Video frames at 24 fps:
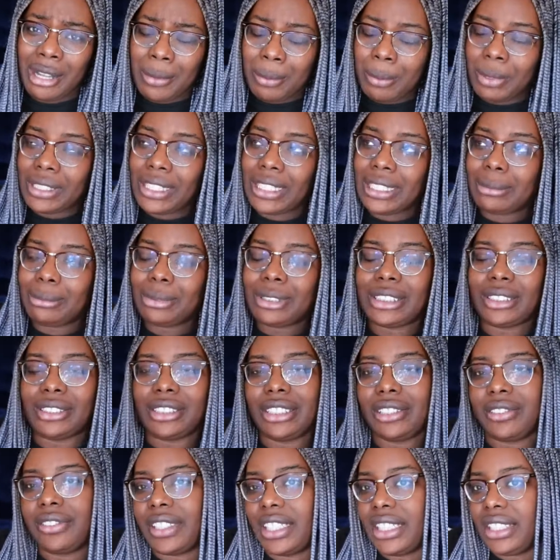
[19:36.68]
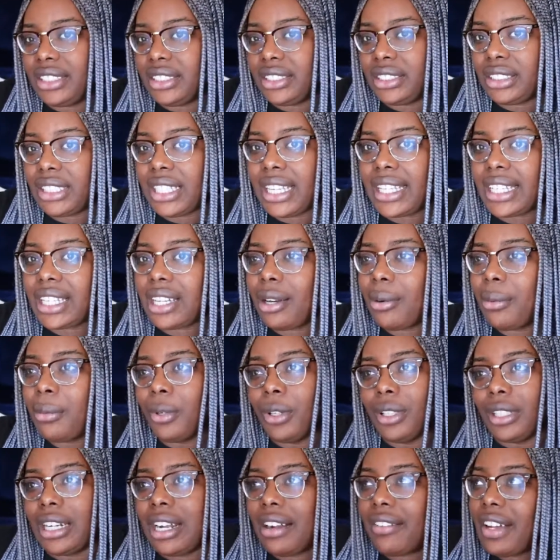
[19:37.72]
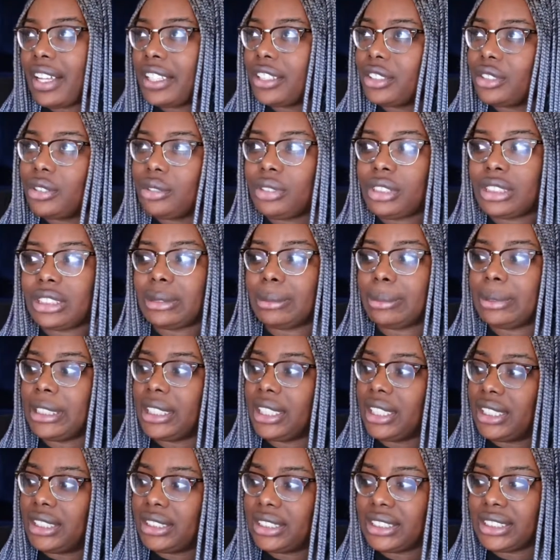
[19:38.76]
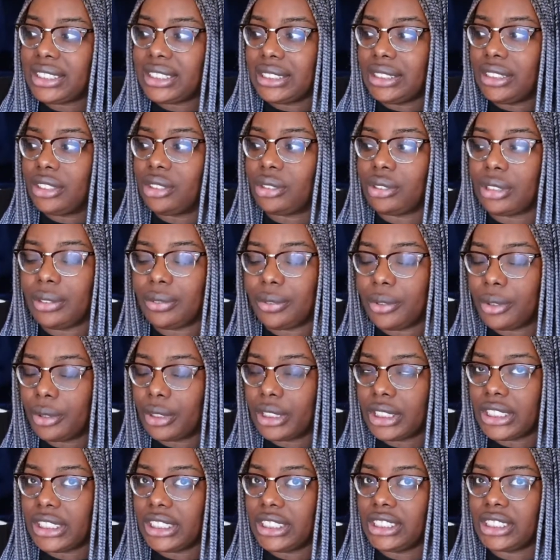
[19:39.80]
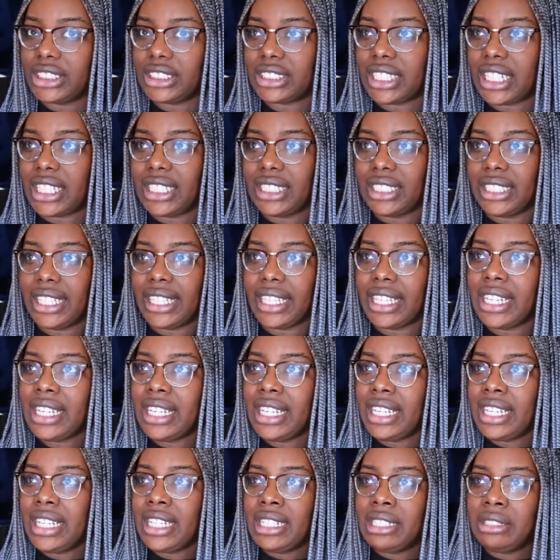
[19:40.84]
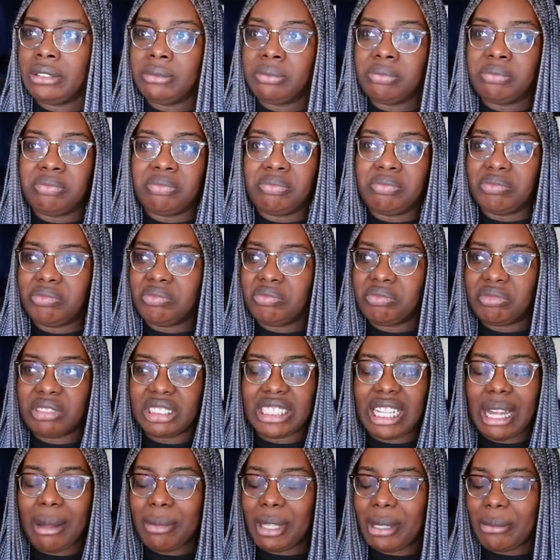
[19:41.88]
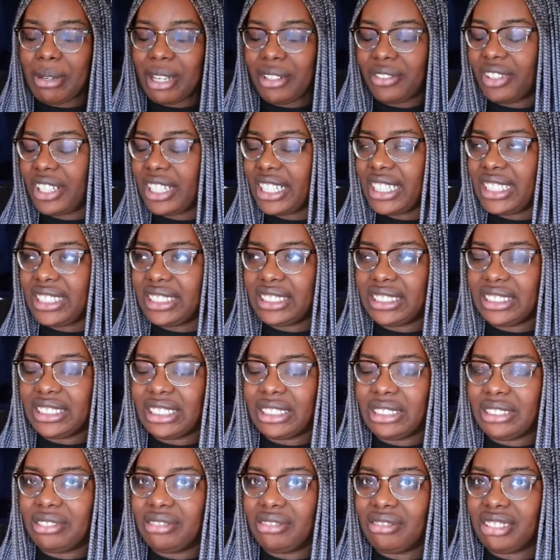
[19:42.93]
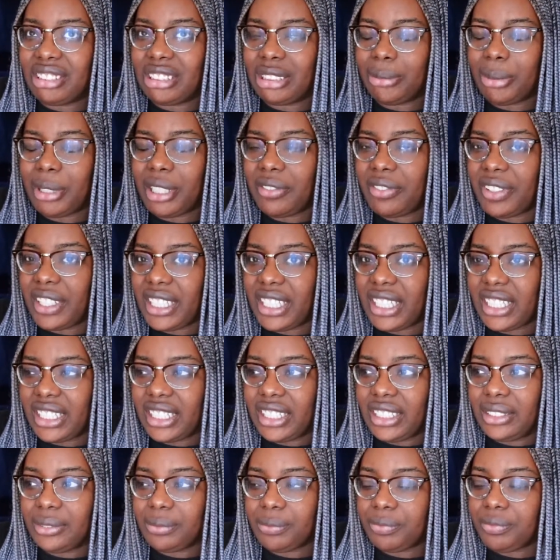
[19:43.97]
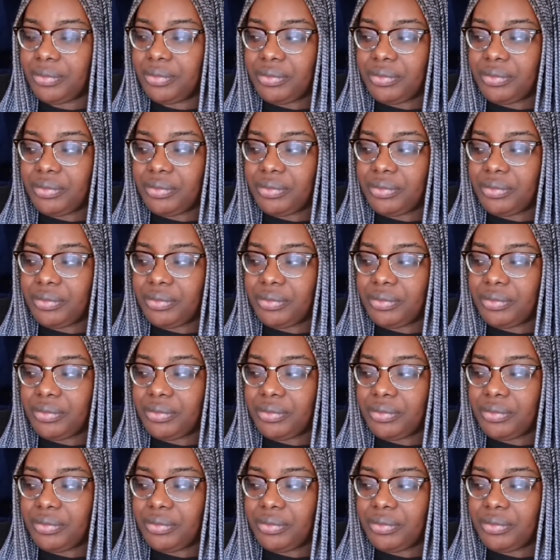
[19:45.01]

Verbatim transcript: But then I'm still your friend. Like, come on. I'd rather you just be honest and straightforward and just kind of, like, stop being my friend than to be a fakie.